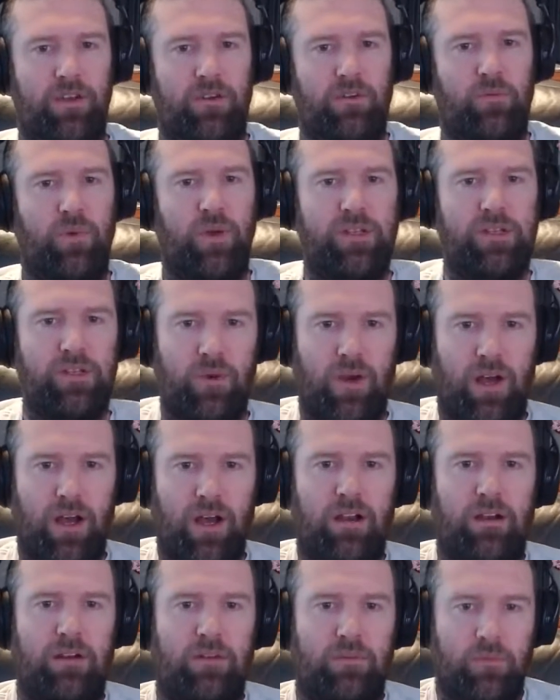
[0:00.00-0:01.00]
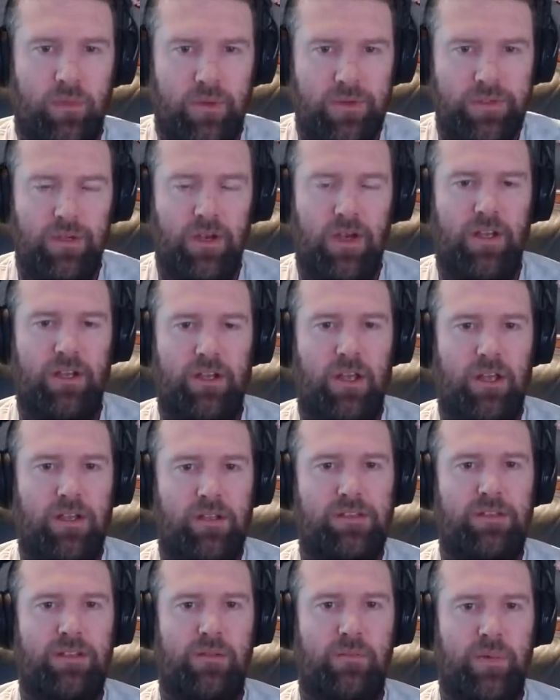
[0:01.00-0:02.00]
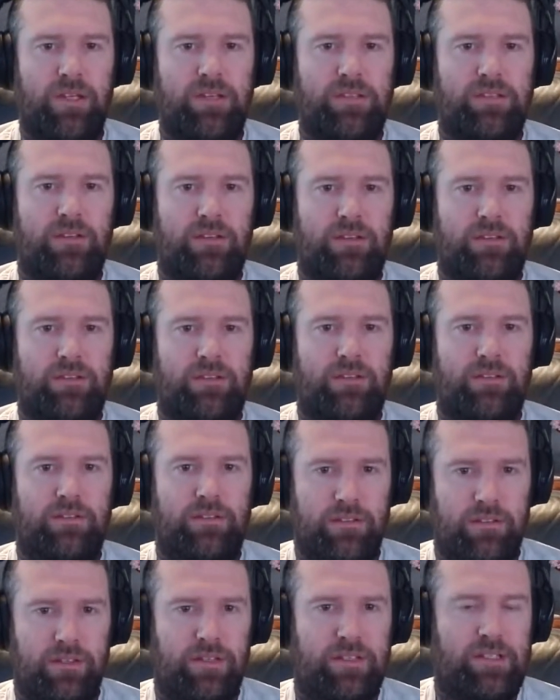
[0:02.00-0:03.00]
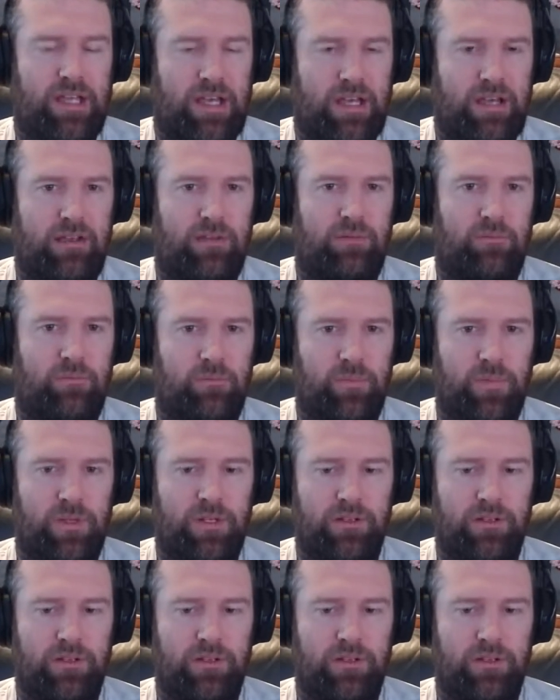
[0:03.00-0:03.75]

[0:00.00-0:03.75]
So when you are going into the business, you need to